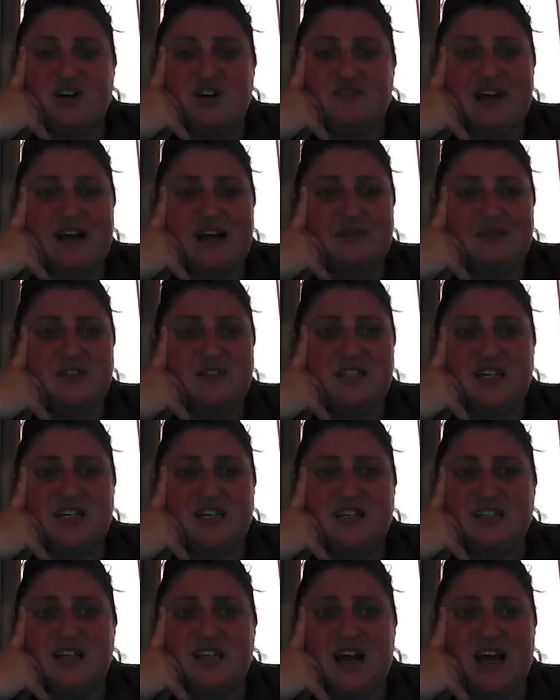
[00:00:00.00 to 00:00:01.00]
around
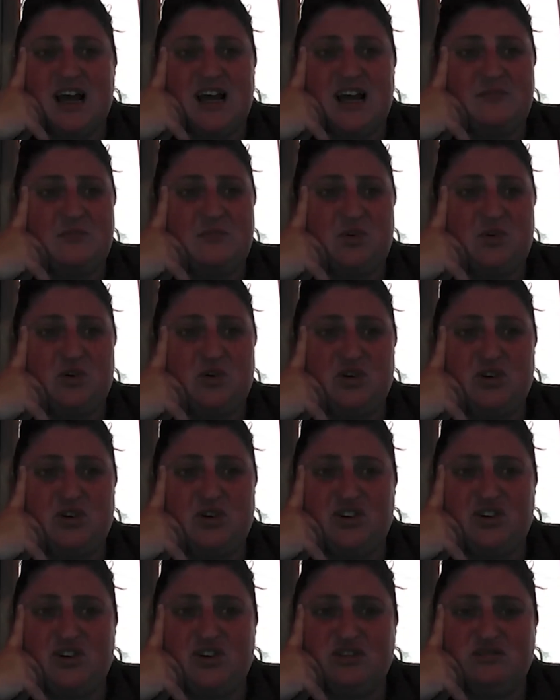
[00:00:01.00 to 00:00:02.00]
tea time
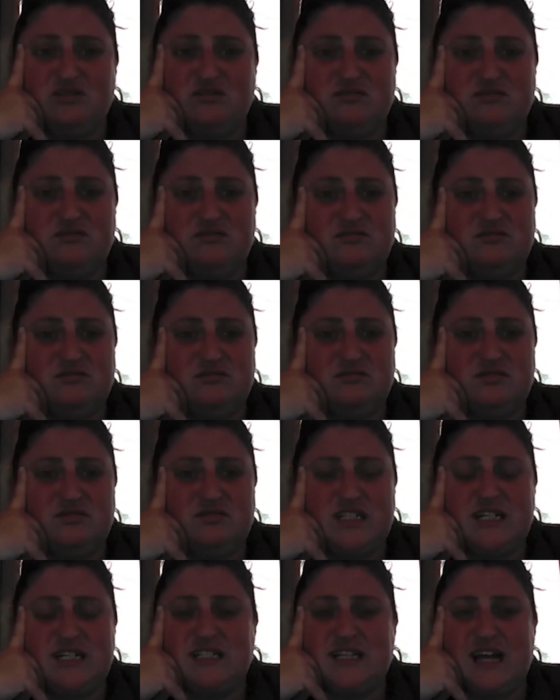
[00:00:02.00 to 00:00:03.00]
or
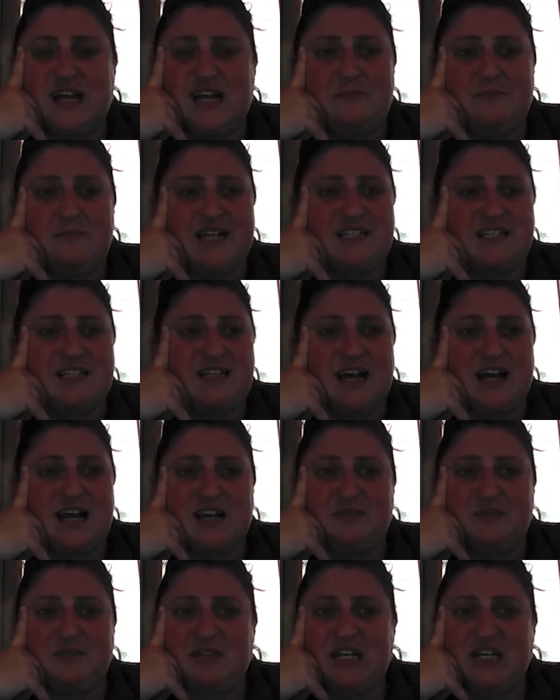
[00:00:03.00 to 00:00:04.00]
tea time,
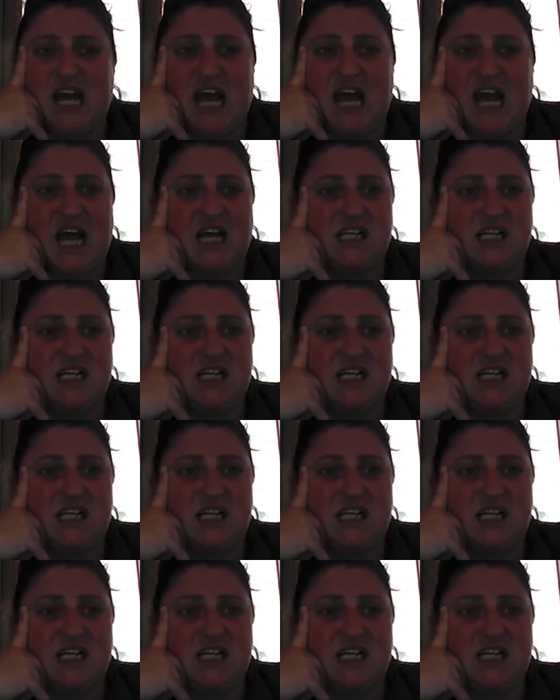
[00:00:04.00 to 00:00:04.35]
bedtime, nah.